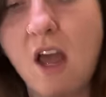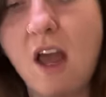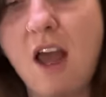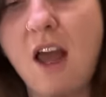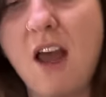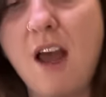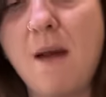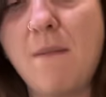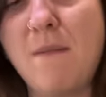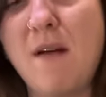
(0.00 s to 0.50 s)

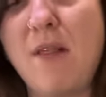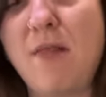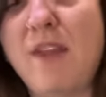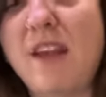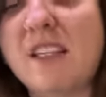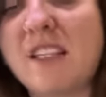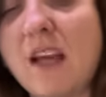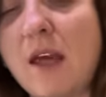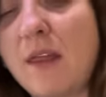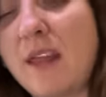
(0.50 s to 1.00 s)
Um,
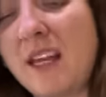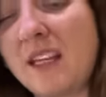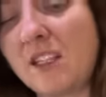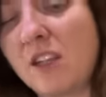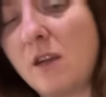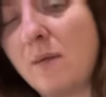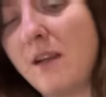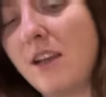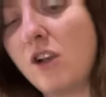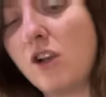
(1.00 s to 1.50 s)
this I think is
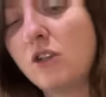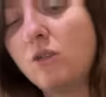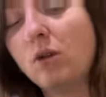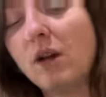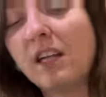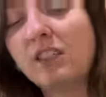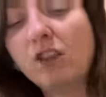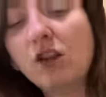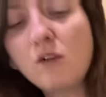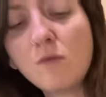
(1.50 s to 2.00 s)
gonna be a good
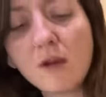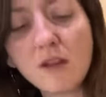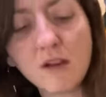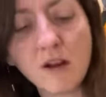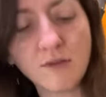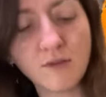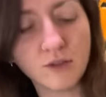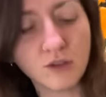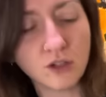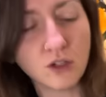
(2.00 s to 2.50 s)
one. I don't know whether
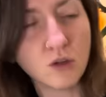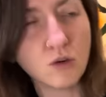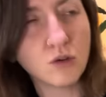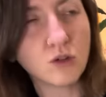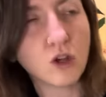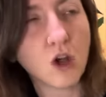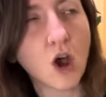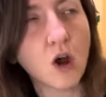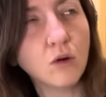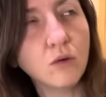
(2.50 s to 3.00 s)
I've
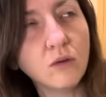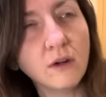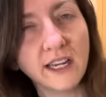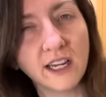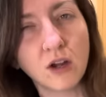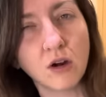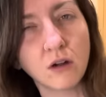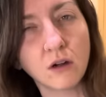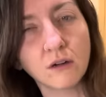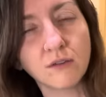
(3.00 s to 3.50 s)
used only
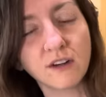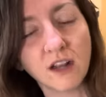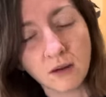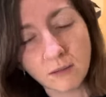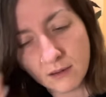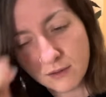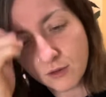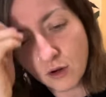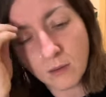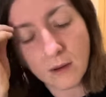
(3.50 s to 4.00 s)

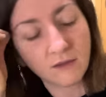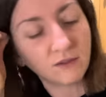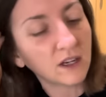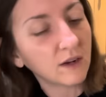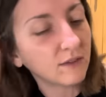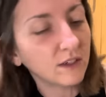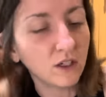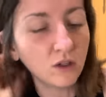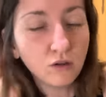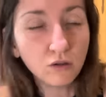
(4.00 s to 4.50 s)
cauliflower before, but I've
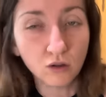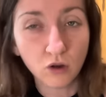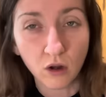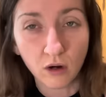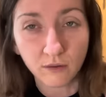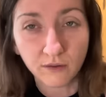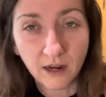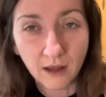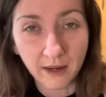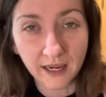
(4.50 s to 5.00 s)
definitely used
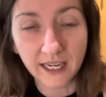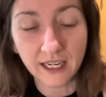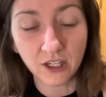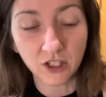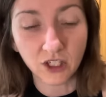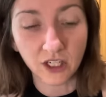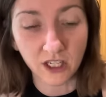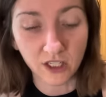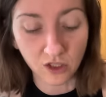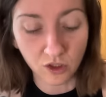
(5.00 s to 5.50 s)
cauliflower in a
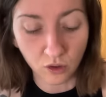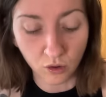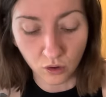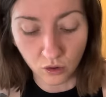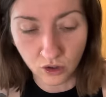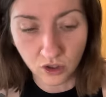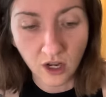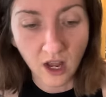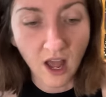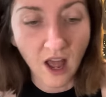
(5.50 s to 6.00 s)
cheese
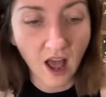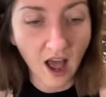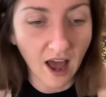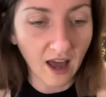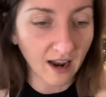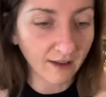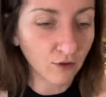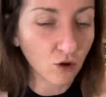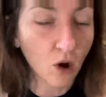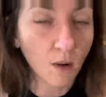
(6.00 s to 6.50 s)
sauce.
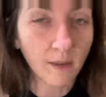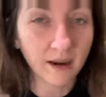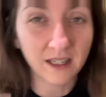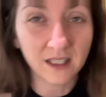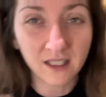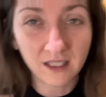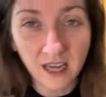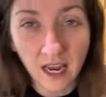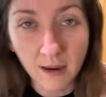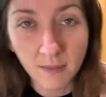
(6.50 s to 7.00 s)
And I've got my
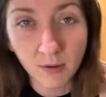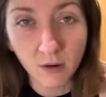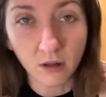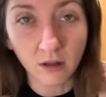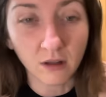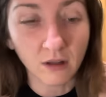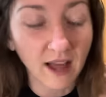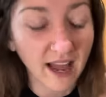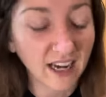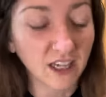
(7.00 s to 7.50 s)

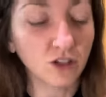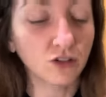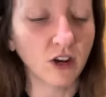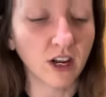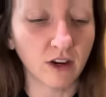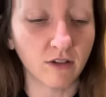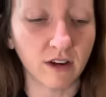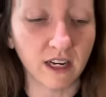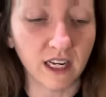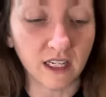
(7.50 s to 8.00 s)
staple extra
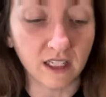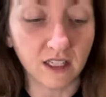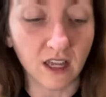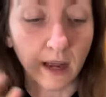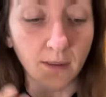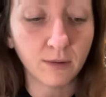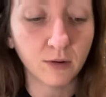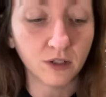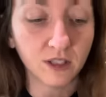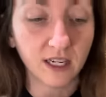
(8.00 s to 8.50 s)
ingredients that
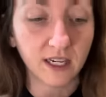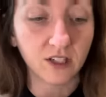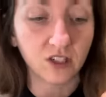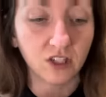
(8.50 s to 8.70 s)
I put in.